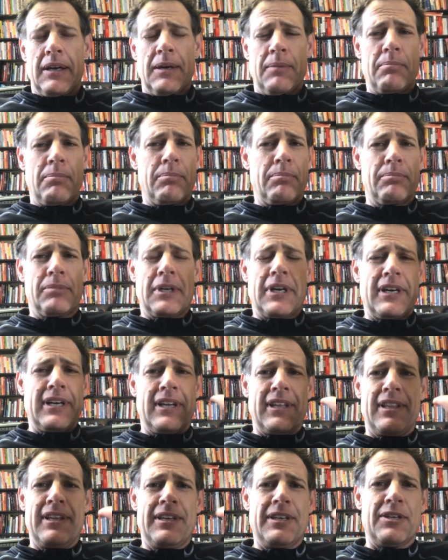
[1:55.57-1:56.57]
I'm
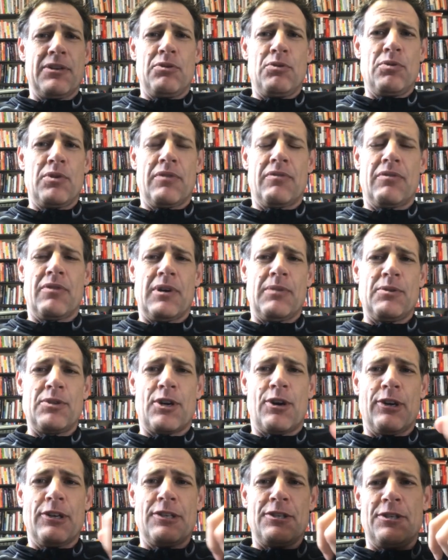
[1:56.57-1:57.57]
kind of thinking whoever I'm
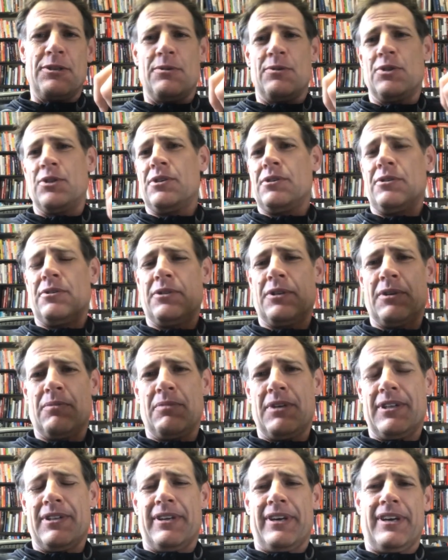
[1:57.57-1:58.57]
talking to is going to look
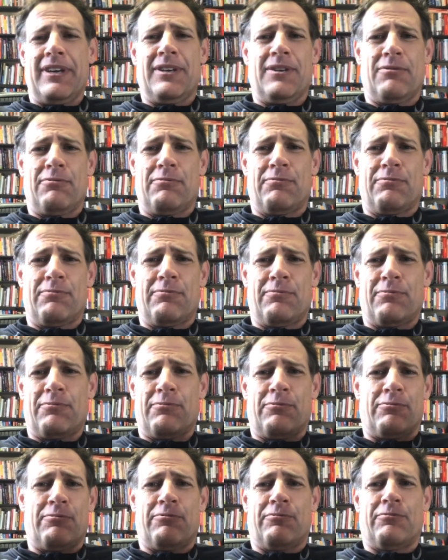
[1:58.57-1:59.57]
at me like,
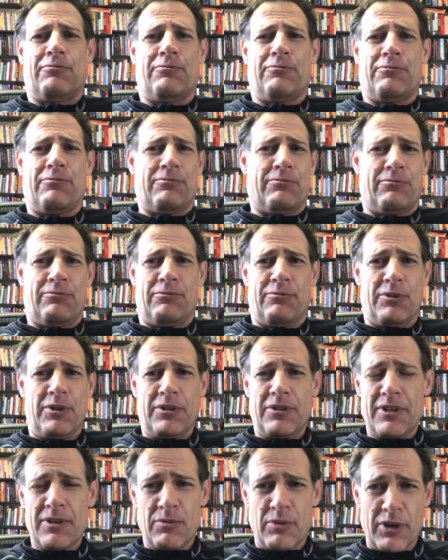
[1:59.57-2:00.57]

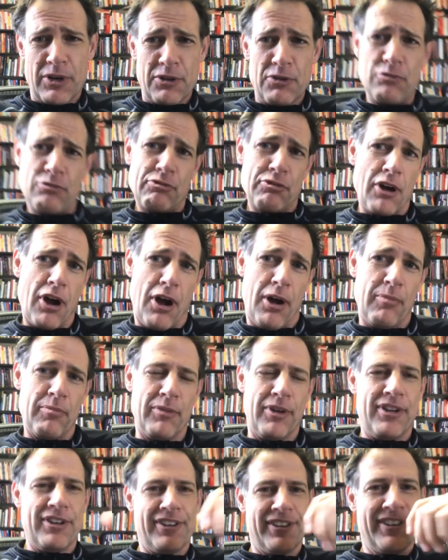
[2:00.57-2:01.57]
really, where are you
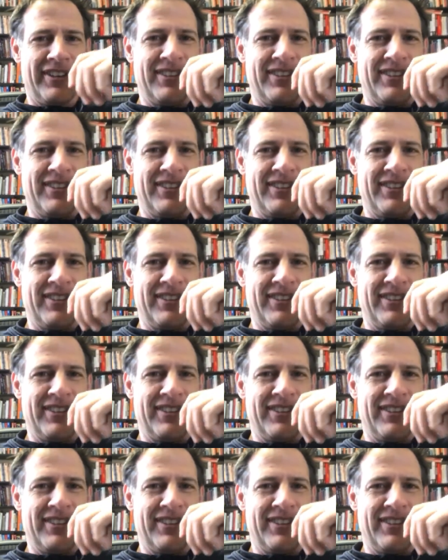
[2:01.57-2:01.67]
from?